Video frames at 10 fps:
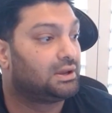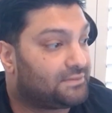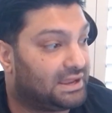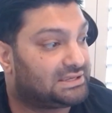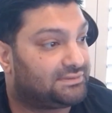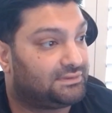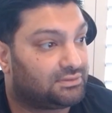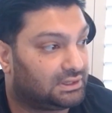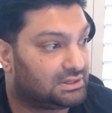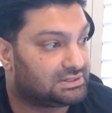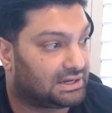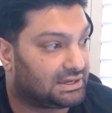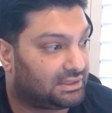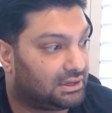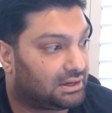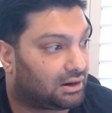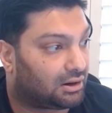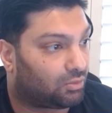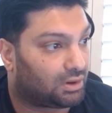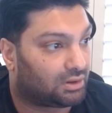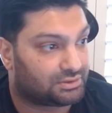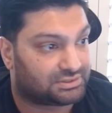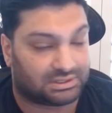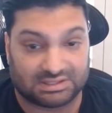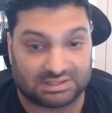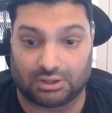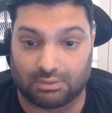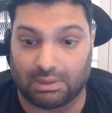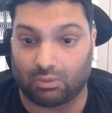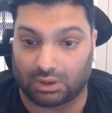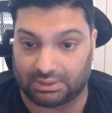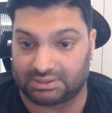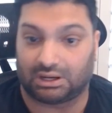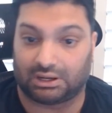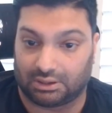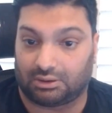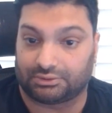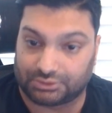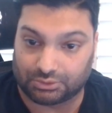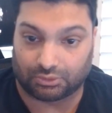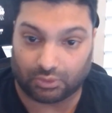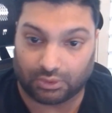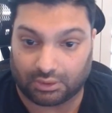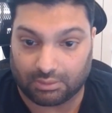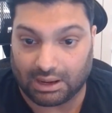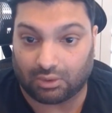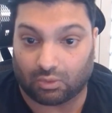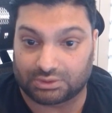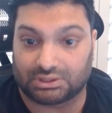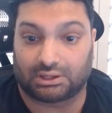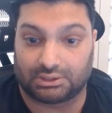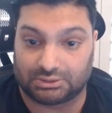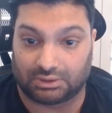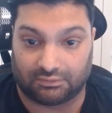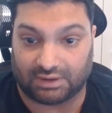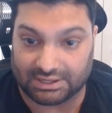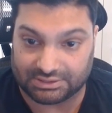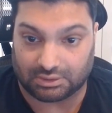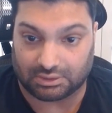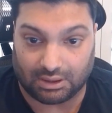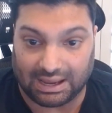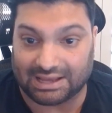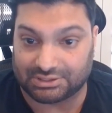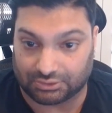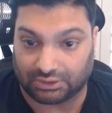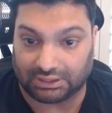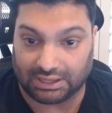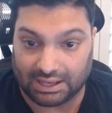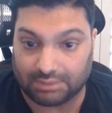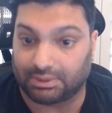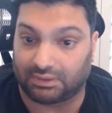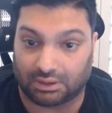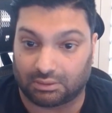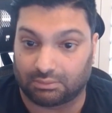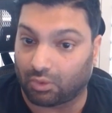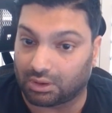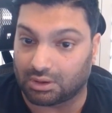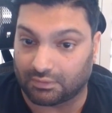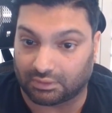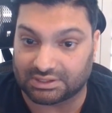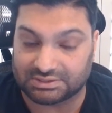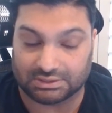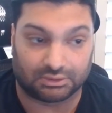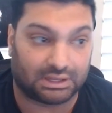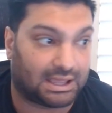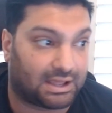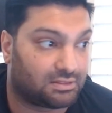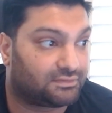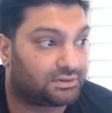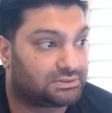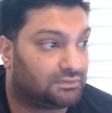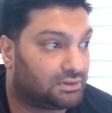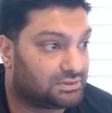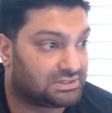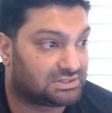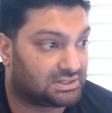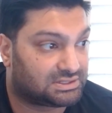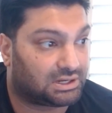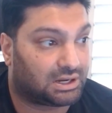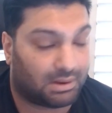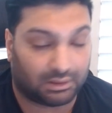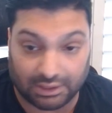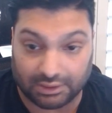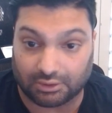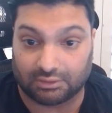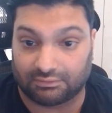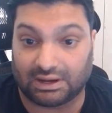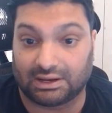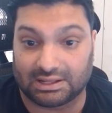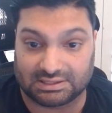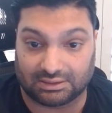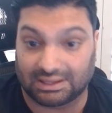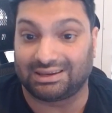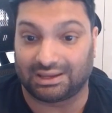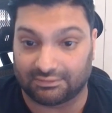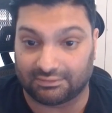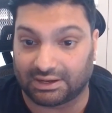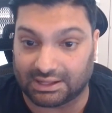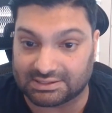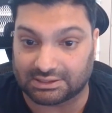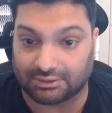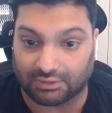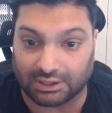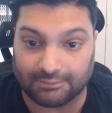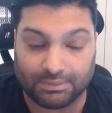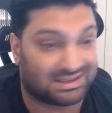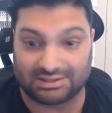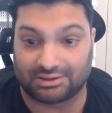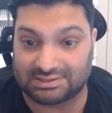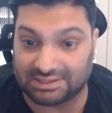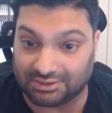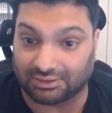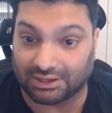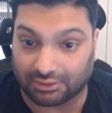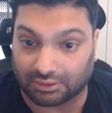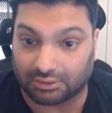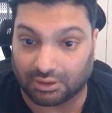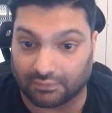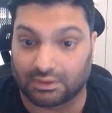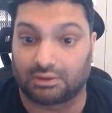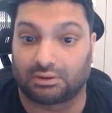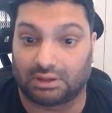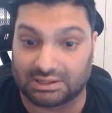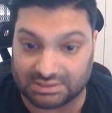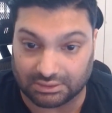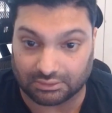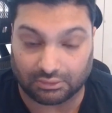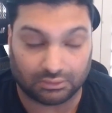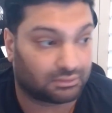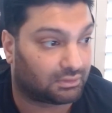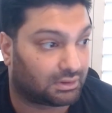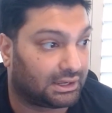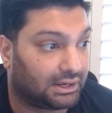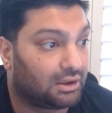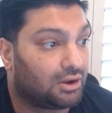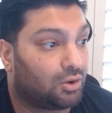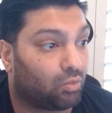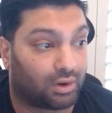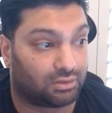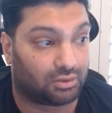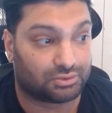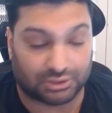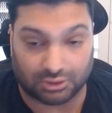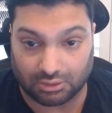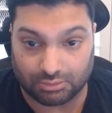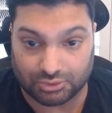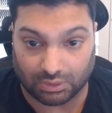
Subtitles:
The next few things I think are one of those things that you may want to be talking also to a lawyer about or talking to an advisor about as you're looking at it, but they are important nonetheless to look at. And the first of those is let's talk about lending and financing, right? Is there a senior lender on the underlying deal, right? What are those terms?